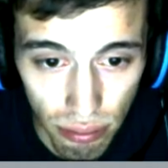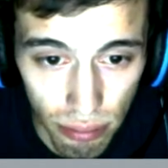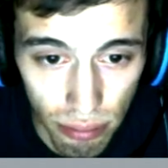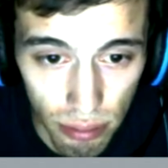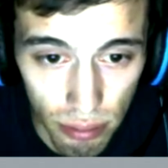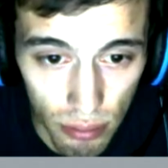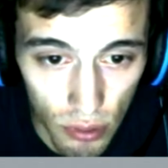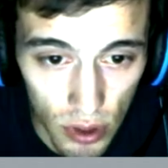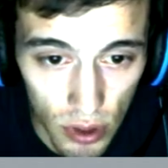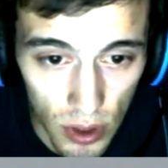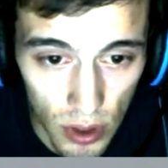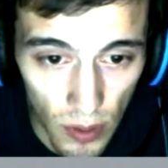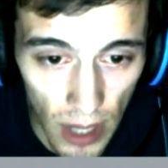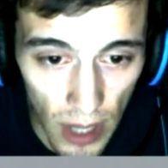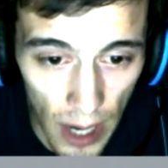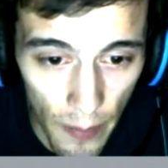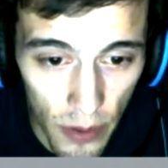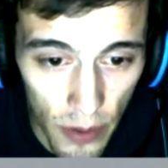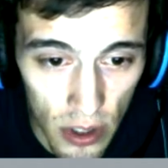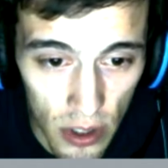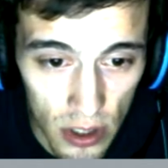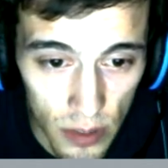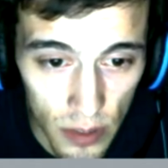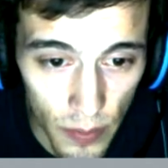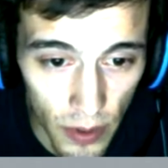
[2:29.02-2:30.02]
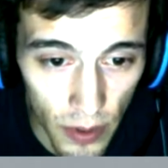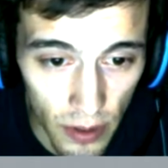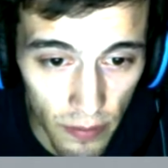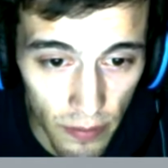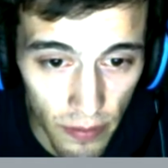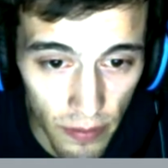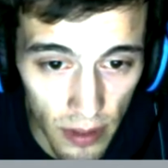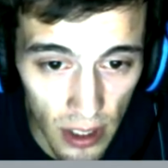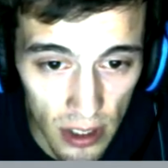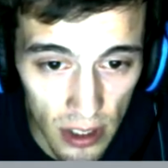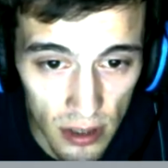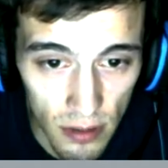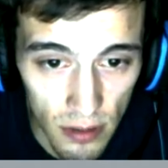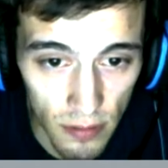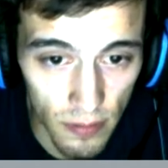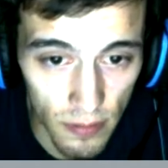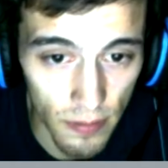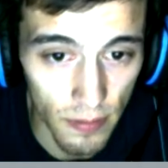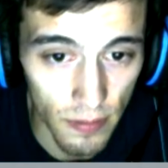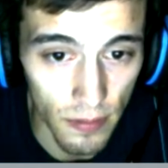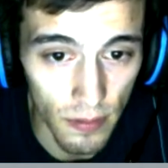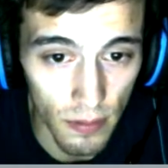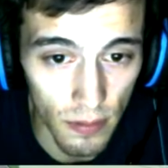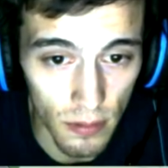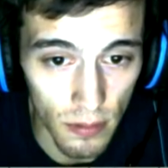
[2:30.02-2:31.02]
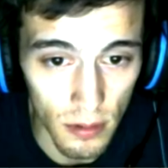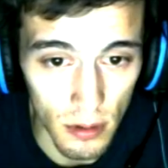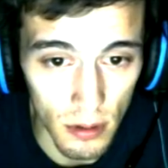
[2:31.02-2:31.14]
we'll see what happens. But for the next